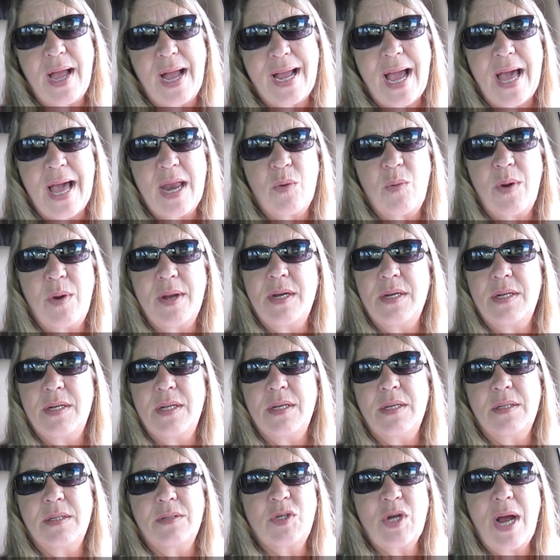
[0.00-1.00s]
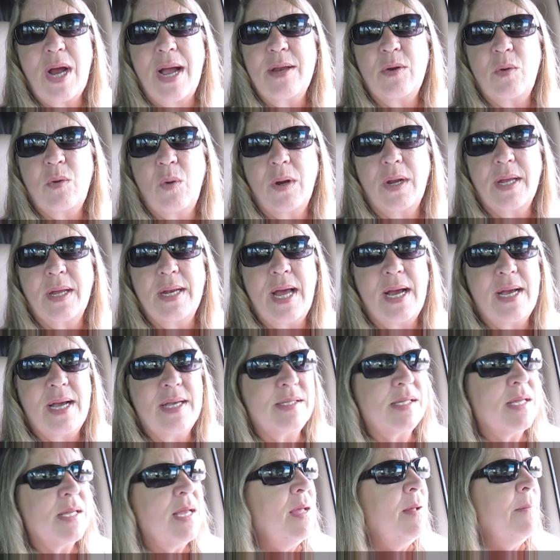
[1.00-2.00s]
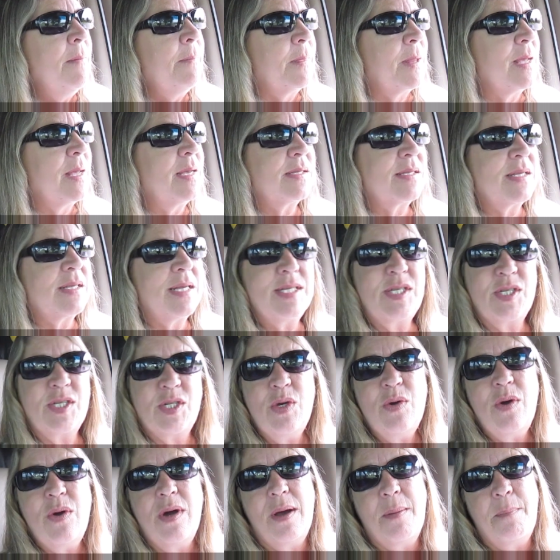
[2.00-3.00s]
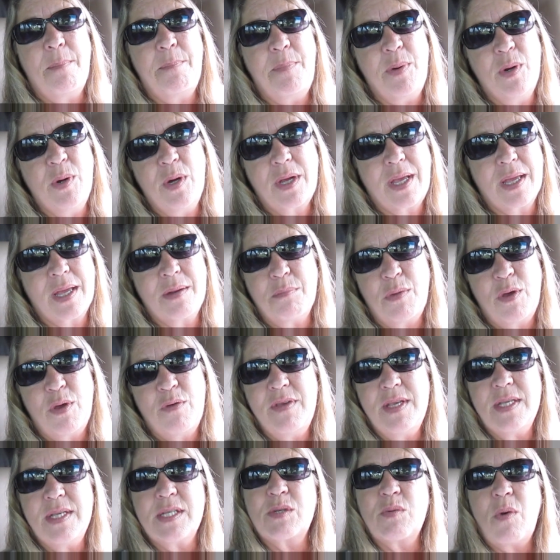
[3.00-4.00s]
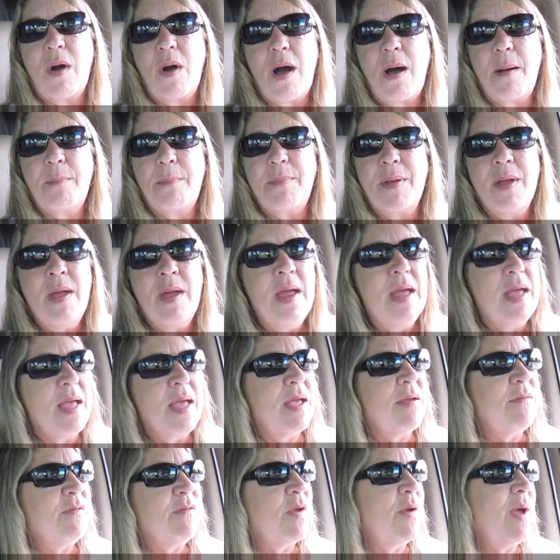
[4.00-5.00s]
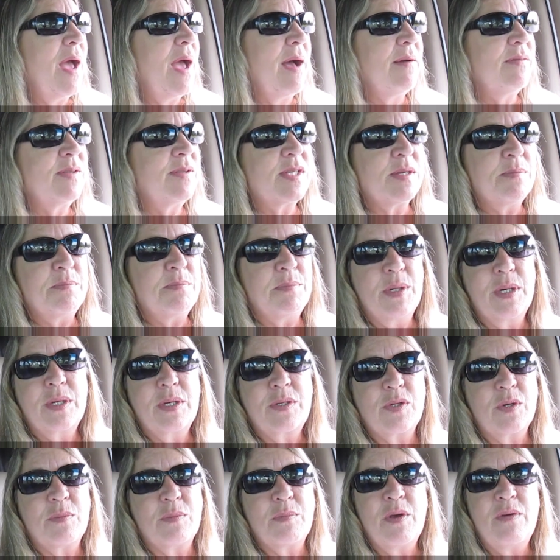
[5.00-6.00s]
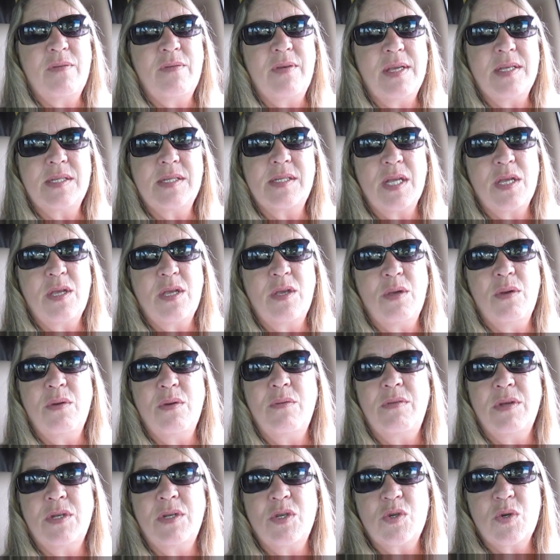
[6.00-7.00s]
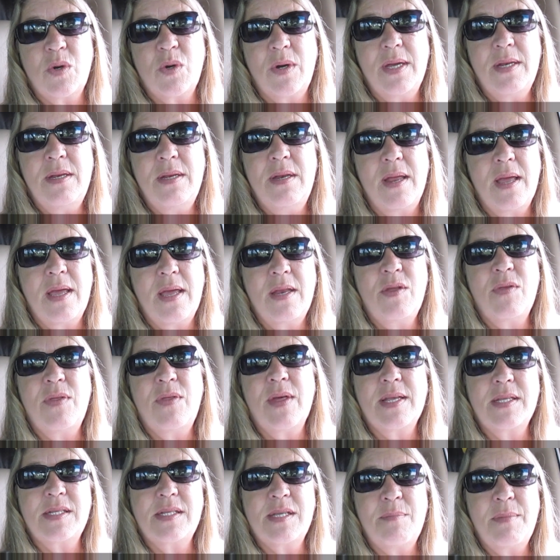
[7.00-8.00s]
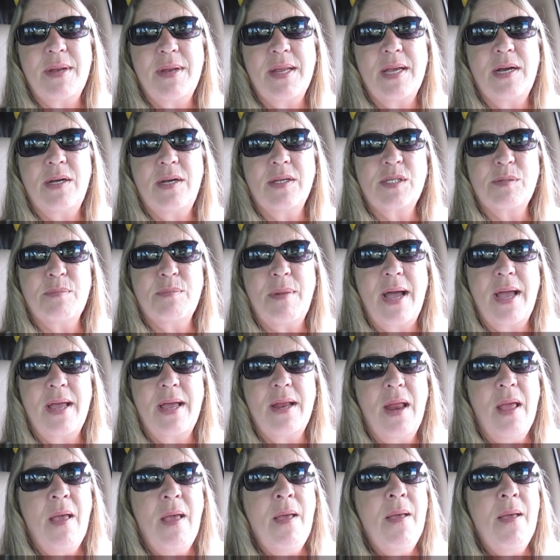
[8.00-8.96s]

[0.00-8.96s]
I kind of wanted to try and organize, is let's do a book and movie swap. If you have some books or movies that you've enjoyed and you think somebody else might,